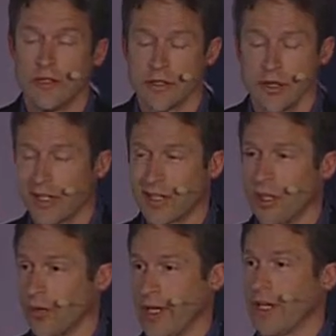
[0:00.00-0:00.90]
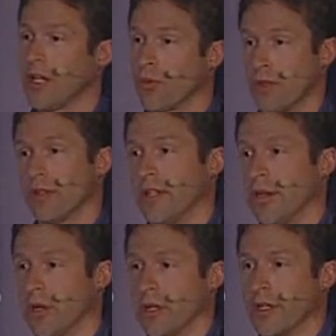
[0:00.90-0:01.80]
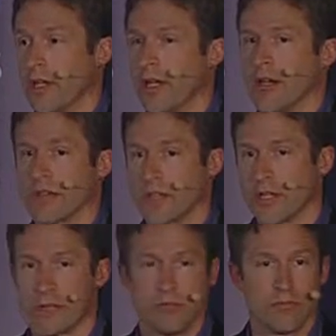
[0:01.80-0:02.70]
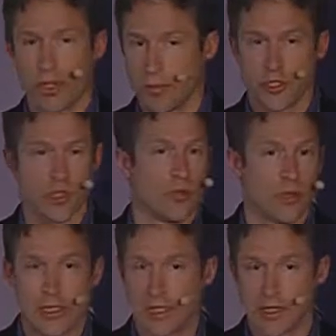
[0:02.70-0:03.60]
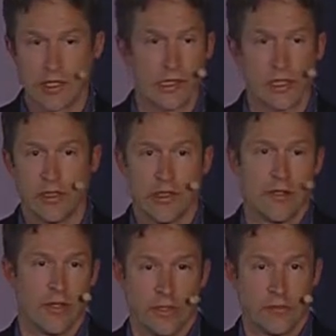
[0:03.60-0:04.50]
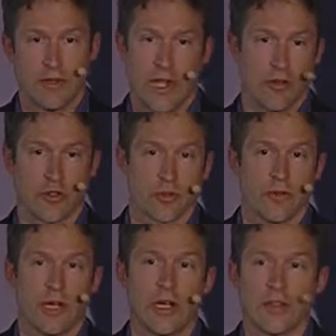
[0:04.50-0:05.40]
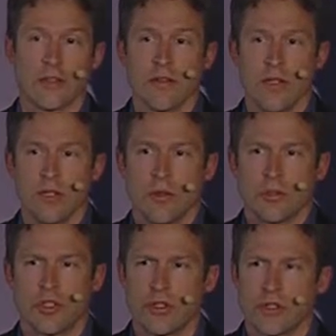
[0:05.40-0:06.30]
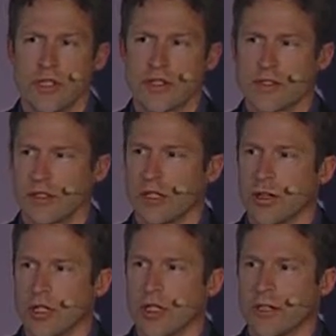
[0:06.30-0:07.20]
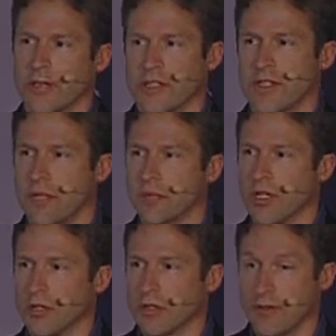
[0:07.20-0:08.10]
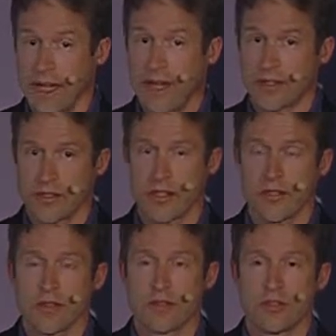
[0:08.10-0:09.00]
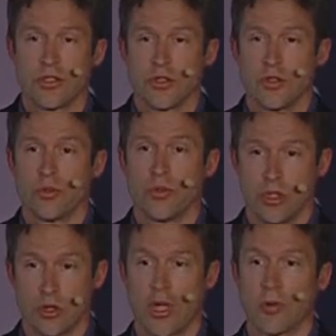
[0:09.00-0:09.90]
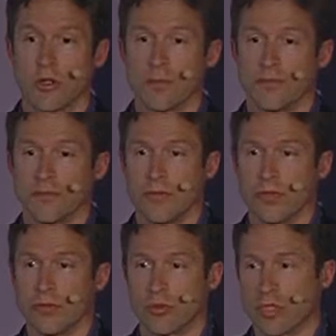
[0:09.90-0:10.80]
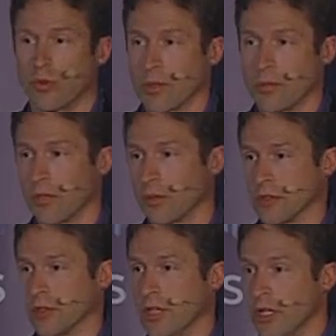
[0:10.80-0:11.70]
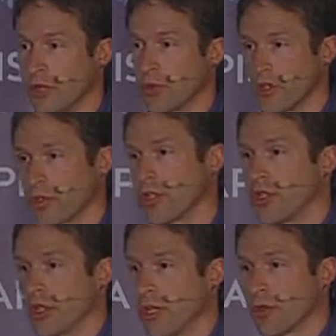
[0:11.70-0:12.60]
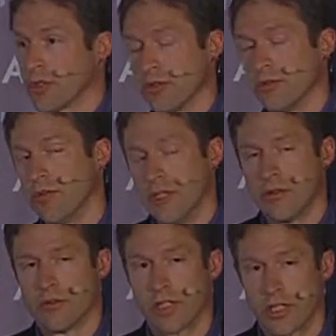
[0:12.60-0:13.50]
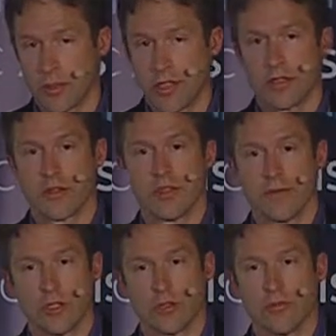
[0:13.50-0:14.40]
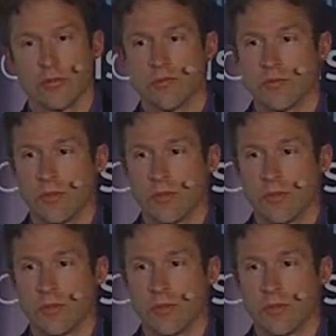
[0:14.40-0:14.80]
so they can go anywhere that they want in the house. They can pretty much do anything that the house provides. But you don't necessarily want to give the same level of access to your neighbor. You really want to be able to restrict your neighbor to really coming into the living room,